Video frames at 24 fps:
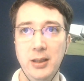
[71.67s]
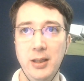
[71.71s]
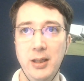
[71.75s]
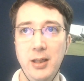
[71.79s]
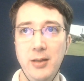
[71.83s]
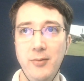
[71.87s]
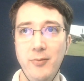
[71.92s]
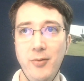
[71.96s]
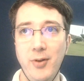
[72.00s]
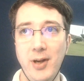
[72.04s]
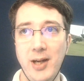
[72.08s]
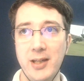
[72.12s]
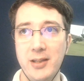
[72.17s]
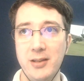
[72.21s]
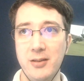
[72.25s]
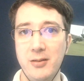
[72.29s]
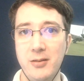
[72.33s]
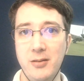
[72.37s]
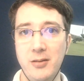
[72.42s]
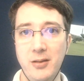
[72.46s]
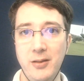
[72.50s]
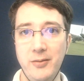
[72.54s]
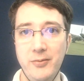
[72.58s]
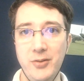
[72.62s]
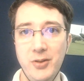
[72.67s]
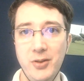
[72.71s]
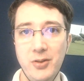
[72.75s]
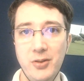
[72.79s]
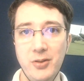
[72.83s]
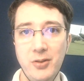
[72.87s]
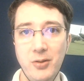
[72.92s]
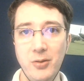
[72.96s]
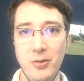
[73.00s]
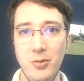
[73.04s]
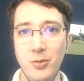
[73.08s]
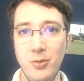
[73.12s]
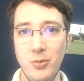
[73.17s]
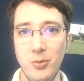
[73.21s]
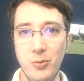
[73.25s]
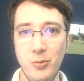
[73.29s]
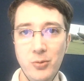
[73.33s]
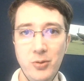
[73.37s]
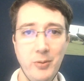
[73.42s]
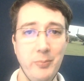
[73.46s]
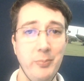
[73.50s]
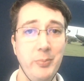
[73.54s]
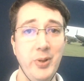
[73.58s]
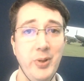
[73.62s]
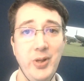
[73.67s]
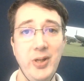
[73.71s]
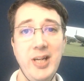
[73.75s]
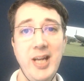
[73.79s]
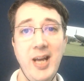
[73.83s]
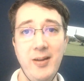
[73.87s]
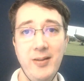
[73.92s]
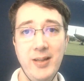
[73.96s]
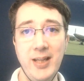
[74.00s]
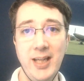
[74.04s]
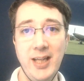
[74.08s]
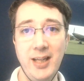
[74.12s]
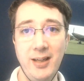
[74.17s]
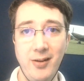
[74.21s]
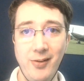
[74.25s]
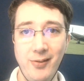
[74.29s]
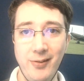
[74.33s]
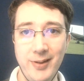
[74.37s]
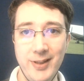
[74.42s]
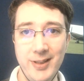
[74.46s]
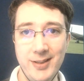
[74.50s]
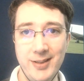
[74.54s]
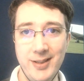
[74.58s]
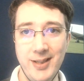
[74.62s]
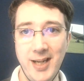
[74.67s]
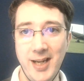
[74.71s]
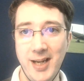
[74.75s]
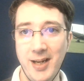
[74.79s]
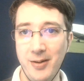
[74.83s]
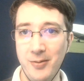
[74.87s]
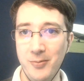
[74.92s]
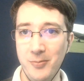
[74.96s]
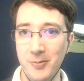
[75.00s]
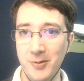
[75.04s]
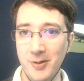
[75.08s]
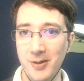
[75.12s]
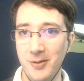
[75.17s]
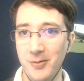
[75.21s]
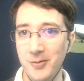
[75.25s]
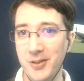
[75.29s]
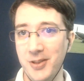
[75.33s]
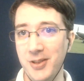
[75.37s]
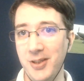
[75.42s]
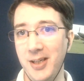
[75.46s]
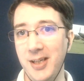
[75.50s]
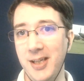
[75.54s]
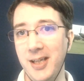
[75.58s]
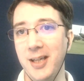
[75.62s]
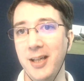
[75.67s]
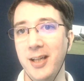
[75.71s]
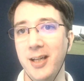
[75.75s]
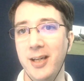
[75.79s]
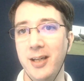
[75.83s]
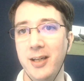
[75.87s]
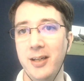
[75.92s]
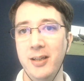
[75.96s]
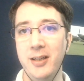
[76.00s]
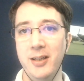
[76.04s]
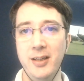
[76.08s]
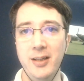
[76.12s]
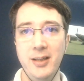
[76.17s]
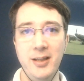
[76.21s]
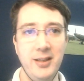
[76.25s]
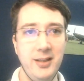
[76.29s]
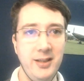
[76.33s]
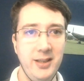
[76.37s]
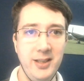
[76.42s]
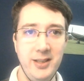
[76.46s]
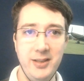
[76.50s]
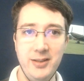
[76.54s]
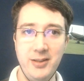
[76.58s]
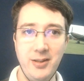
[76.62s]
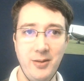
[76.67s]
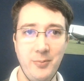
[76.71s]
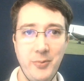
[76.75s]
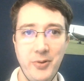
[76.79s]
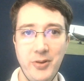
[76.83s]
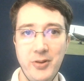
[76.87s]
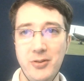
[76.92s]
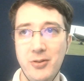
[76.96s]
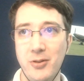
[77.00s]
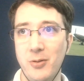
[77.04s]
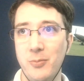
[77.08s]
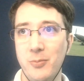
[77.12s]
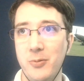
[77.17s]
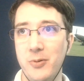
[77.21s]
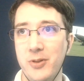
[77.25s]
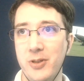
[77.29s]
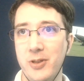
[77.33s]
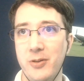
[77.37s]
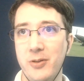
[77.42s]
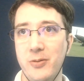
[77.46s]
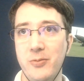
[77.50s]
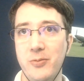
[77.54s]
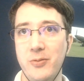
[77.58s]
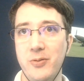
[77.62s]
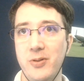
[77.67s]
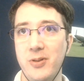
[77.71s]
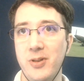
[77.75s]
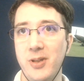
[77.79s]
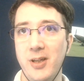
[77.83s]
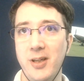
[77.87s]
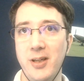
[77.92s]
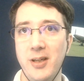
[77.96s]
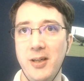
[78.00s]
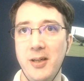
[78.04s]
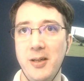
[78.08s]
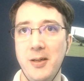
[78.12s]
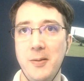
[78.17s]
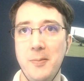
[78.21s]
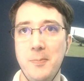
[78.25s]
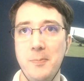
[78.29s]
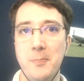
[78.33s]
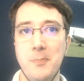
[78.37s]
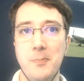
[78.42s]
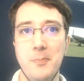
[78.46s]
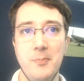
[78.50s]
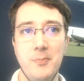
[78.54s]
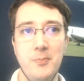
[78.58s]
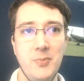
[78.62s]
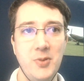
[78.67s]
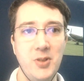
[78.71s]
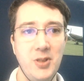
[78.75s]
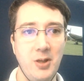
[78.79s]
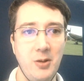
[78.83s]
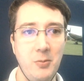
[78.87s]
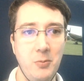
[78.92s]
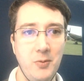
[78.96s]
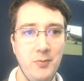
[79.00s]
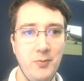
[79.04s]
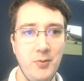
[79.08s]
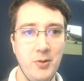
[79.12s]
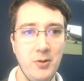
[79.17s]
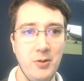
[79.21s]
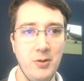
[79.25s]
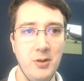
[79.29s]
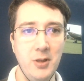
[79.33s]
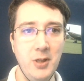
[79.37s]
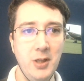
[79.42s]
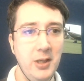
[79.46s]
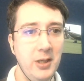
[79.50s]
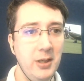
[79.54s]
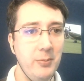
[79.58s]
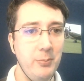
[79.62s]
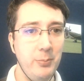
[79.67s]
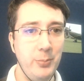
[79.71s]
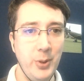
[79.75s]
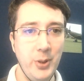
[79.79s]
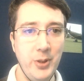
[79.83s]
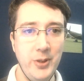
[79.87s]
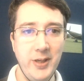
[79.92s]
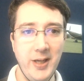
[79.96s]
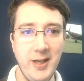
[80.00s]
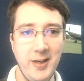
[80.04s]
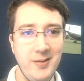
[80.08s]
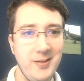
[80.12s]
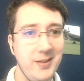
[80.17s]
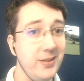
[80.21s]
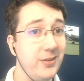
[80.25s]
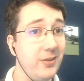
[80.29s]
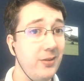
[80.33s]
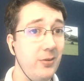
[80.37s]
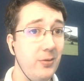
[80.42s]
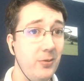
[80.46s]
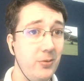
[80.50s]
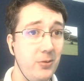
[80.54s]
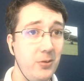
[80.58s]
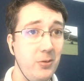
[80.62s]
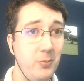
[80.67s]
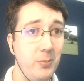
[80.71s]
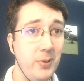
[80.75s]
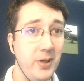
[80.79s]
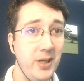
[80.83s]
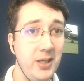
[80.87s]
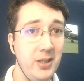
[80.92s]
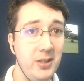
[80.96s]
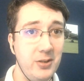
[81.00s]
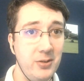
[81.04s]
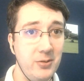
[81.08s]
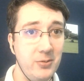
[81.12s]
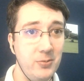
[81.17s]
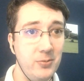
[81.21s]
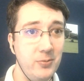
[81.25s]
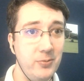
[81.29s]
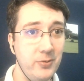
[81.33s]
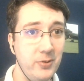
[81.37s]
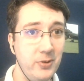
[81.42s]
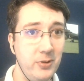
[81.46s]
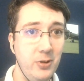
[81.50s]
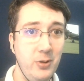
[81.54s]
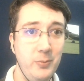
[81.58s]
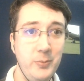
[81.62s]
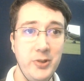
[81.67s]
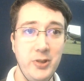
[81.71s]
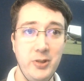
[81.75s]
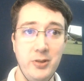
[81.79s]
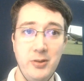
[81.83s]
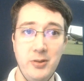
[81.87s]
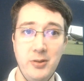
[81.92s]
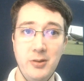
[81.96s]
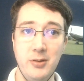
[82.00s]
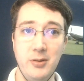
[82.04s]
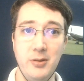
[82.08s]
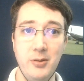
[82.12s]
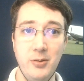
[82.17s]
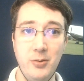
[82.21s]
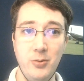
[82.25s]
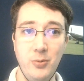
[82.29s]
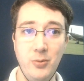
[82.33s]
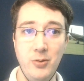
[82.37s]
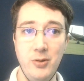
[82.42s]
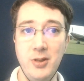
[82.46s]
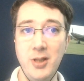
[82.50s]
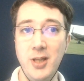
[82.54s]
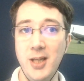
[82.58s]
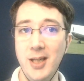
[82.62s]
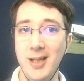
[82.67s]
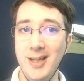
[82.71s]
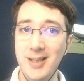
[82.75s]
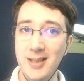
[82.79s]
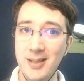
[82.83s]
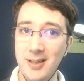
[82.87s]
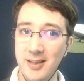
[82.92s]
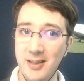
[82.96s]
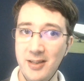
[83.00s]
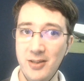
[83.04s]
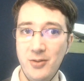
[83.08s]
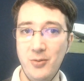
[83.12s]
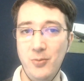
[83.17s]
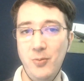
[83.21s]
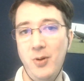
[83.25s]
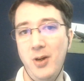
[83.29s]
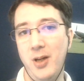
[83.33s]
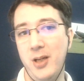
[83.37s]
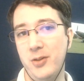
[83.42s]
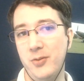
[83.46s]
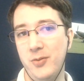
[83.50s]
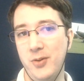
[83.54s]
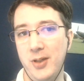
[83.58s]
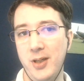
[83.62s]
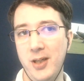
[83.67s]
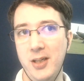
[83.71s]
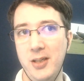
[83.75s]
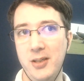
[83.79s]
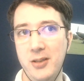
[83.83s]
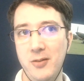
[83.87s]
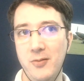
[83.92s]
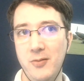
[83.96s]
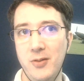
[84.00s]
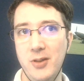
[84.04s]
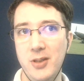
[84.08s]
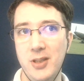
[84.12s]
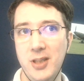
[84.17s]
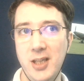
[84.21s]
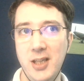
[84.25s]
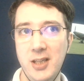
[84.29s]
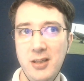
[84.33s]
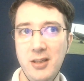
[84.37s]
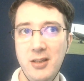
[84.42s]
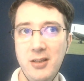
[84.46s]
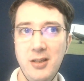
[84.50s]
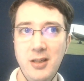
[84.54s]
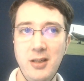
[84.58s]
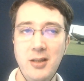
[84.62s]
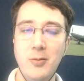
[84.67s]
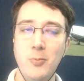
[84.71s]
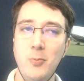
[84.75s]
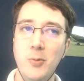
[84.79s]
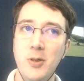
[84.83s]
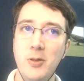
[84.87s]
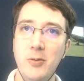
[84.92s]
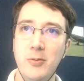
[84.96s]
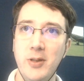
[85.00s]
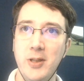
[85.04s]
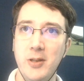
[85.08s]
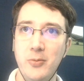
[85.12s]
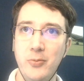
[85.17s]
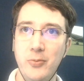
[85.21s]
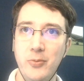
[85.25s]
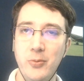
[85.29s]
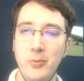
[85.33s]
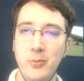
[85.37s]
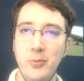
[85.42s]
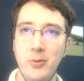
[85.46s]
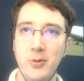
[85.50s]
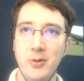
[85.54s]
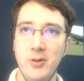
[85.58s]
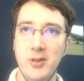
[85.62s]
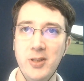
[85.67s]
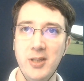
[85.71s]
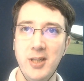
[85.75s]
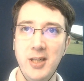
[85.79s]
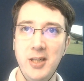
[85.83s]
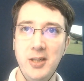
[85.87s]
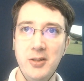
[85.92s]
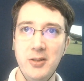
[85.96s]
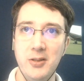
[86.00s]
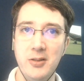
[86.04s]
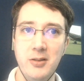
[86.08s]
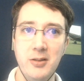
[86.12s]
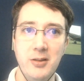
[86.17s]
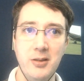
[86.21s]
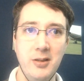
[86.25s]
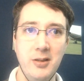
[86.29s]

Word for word: In fact, I've just Googled burnout headlines now while I was saying that. Here's some of the top results. Um, so we've got burnout is an occupational phenomenon, according to the International Classification of Diseases in the World Health Organization.